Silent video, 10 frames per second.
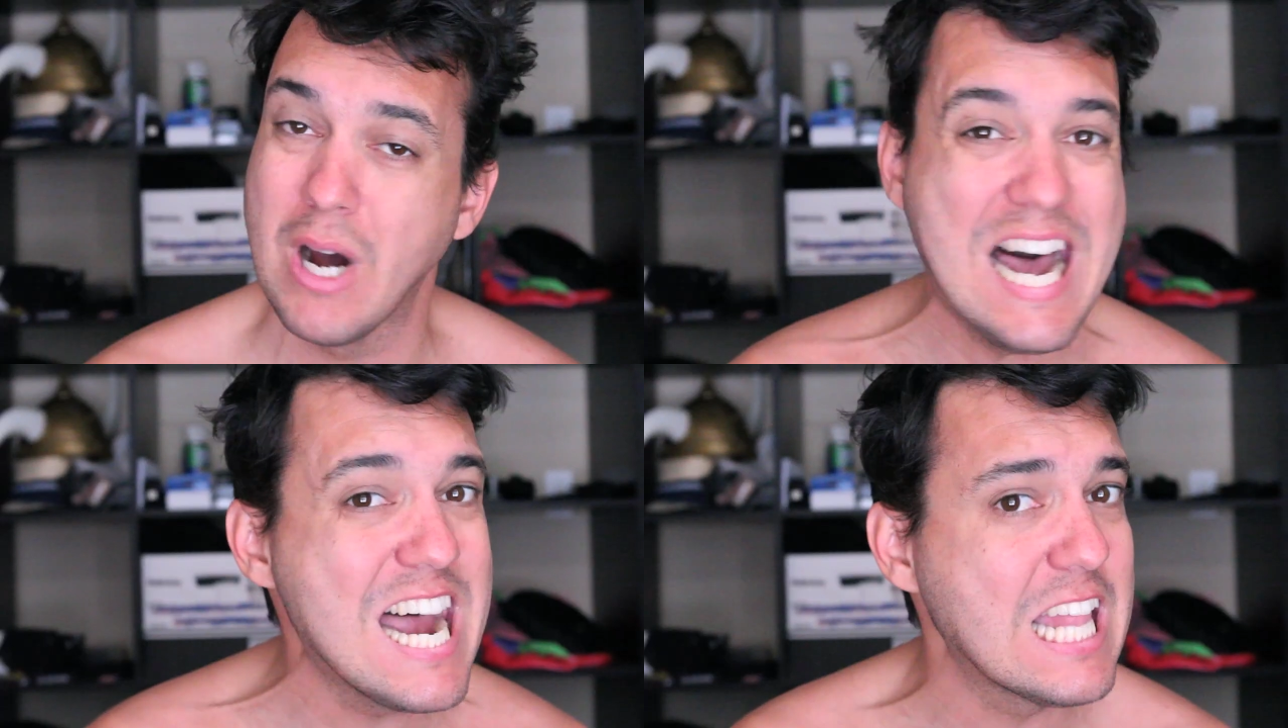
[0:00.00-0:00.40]

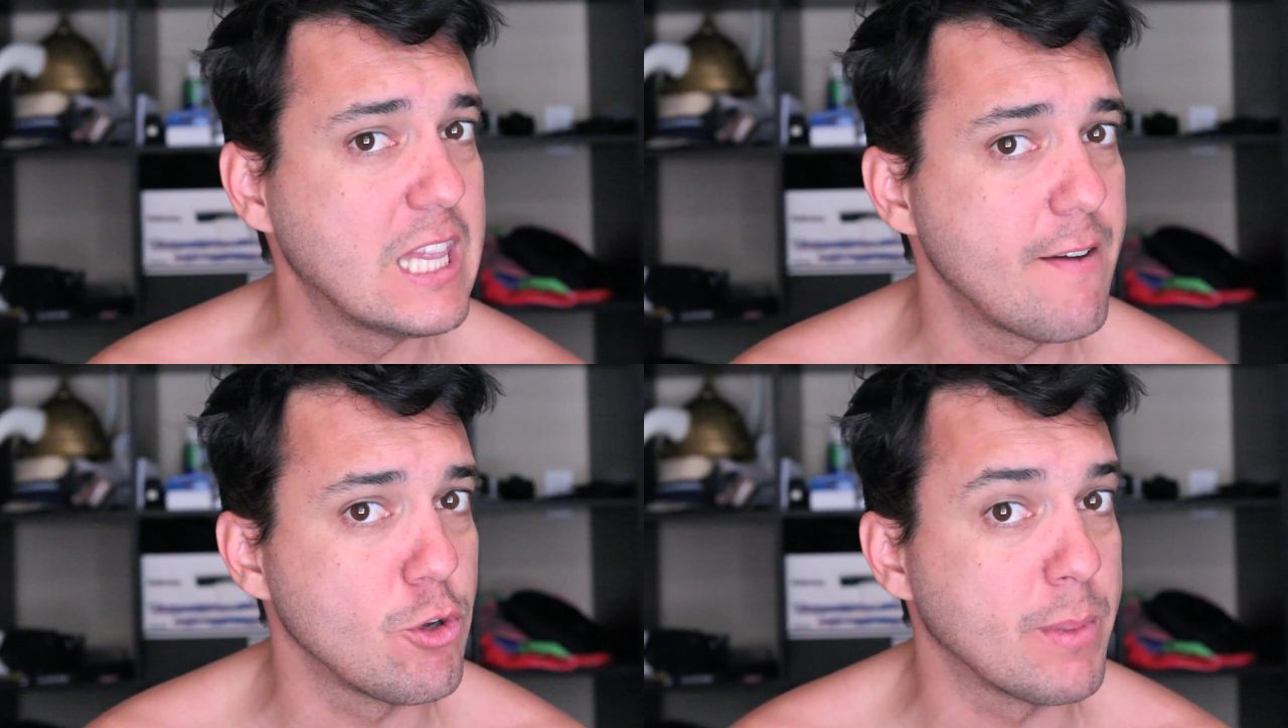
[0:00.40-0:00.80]
I
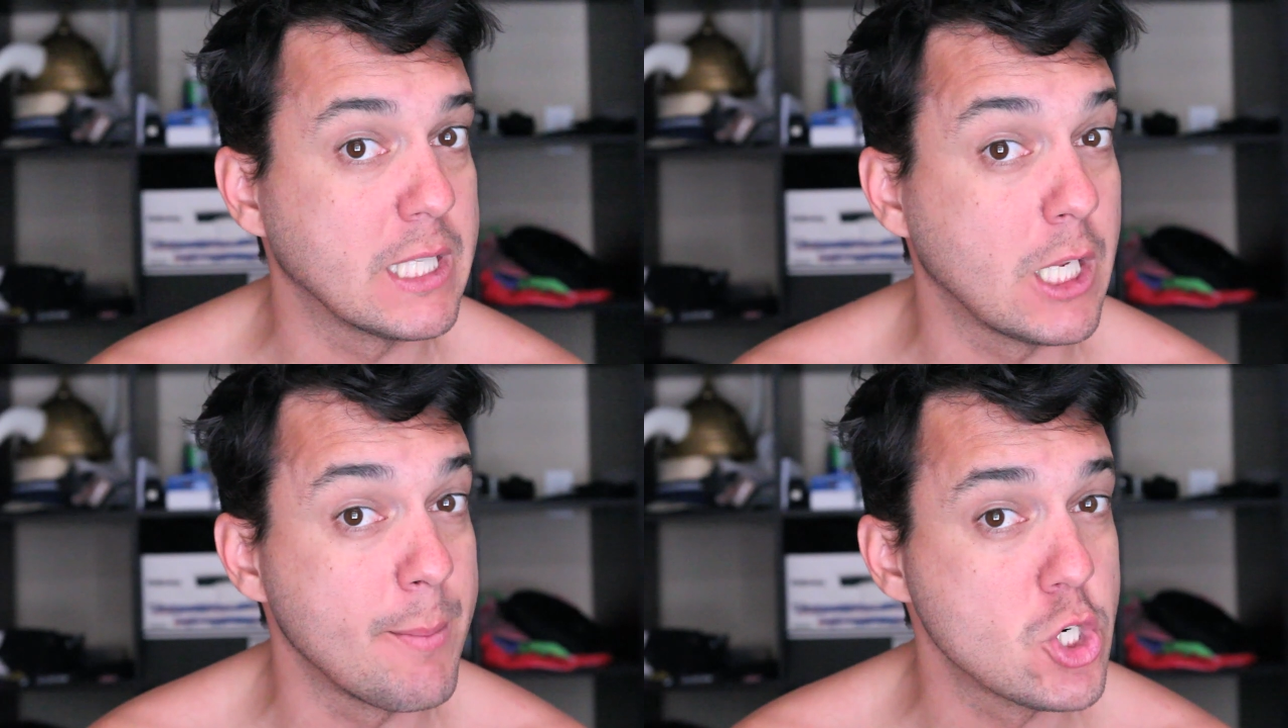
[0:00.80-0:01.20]
love you, my
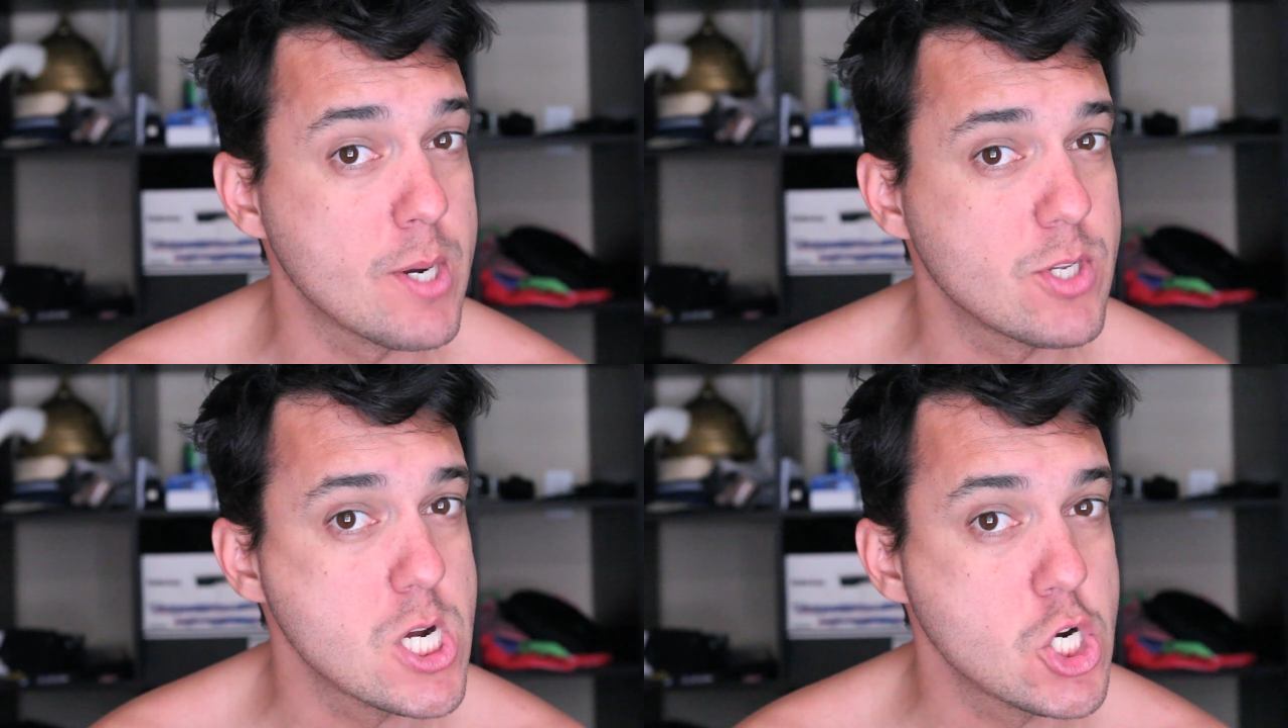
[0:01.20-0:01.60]
little lemon
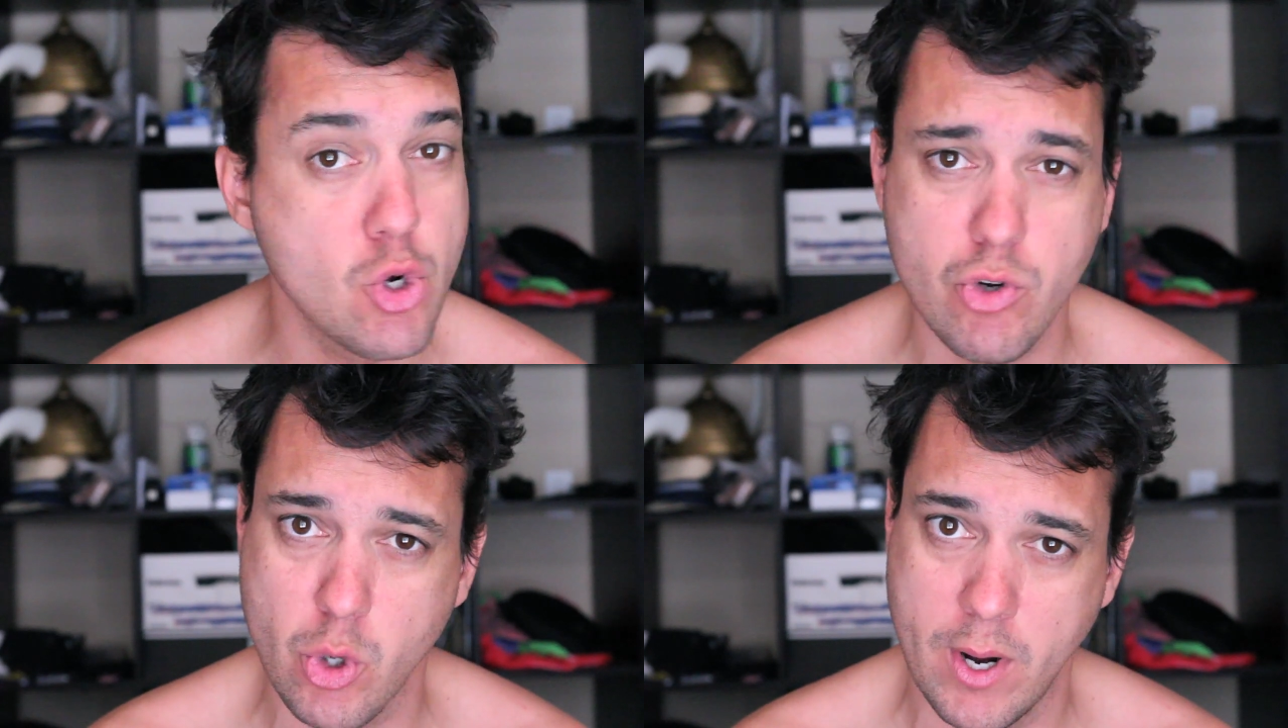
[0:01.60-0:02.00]
drops.
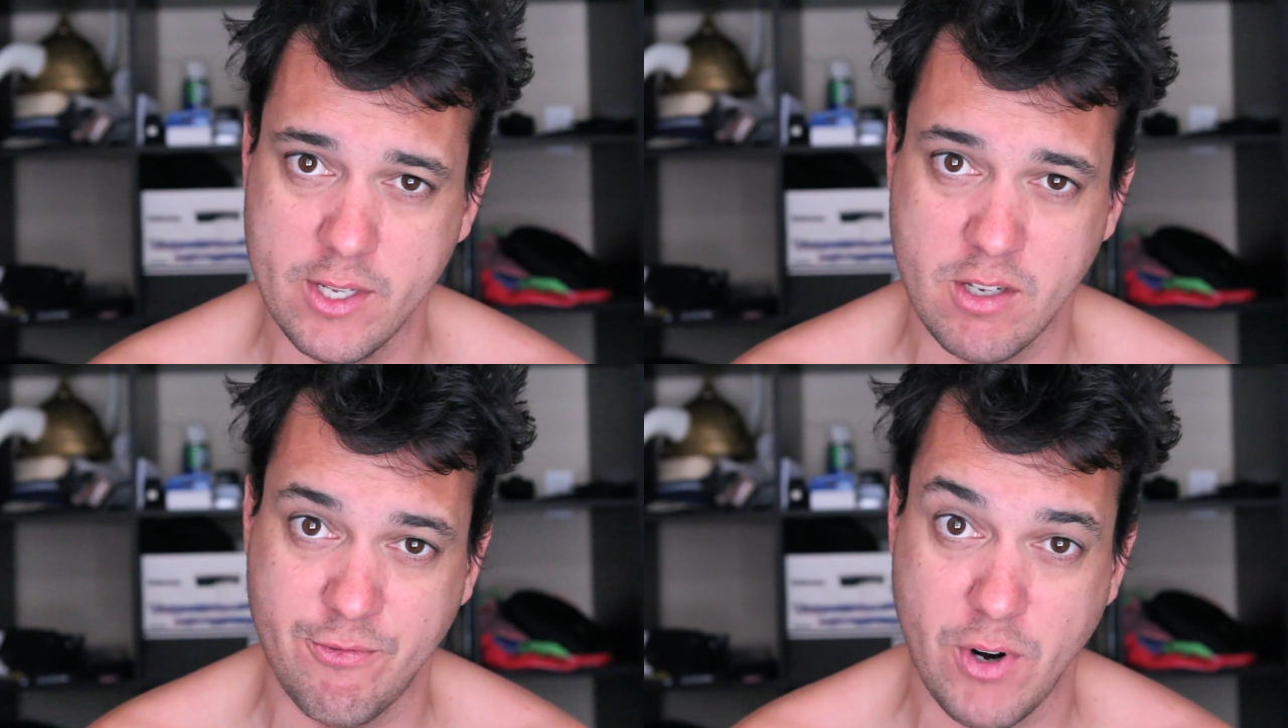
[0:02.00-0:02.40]
Do join
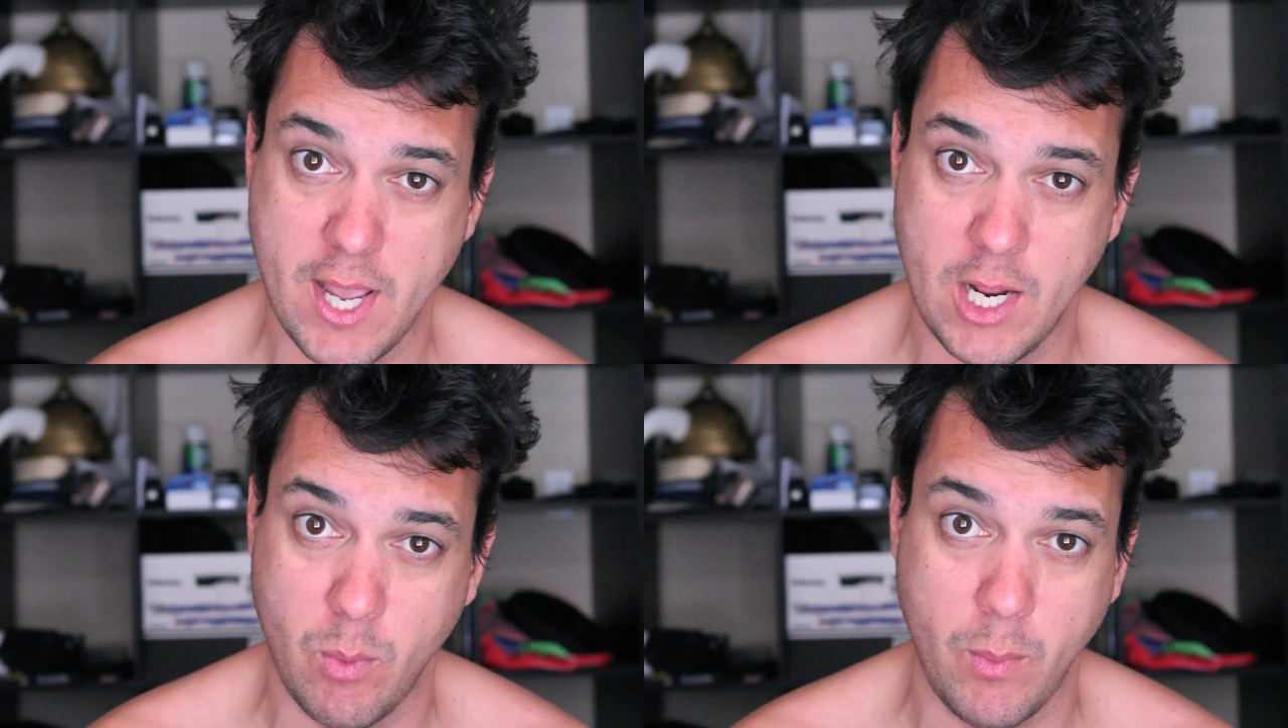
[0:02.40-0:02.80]
us on
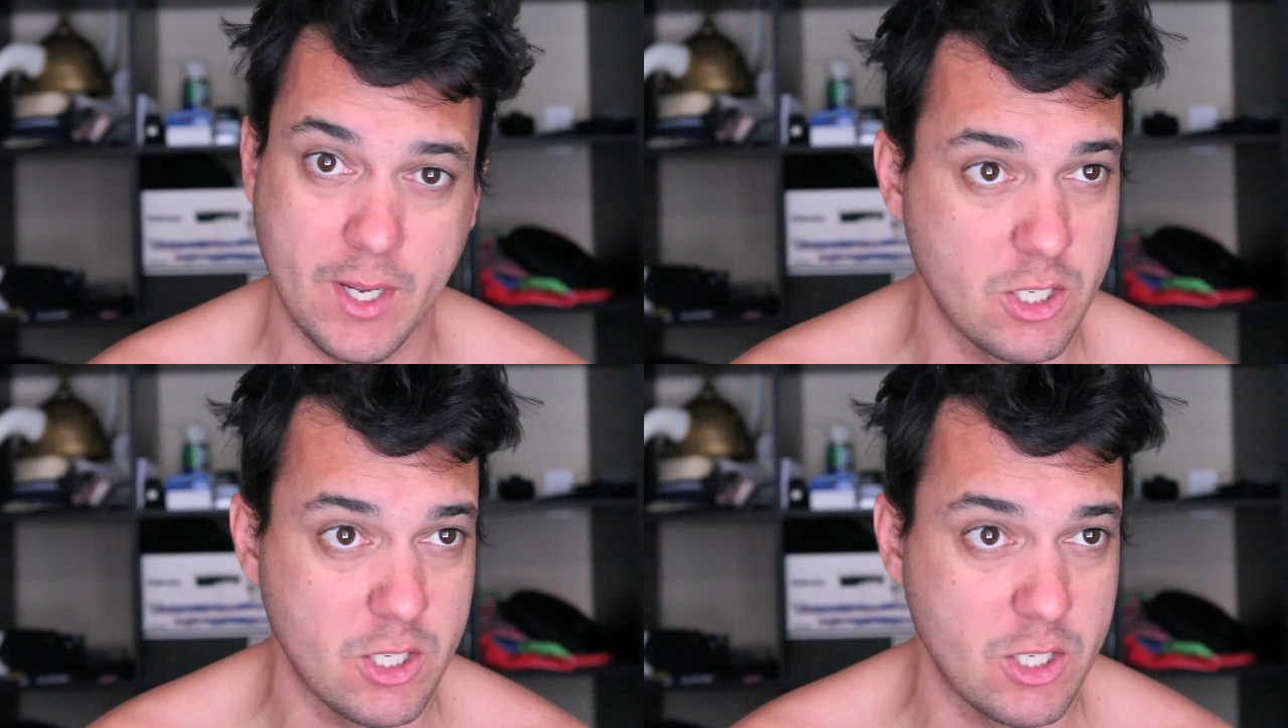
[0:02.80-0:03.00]
Friday when we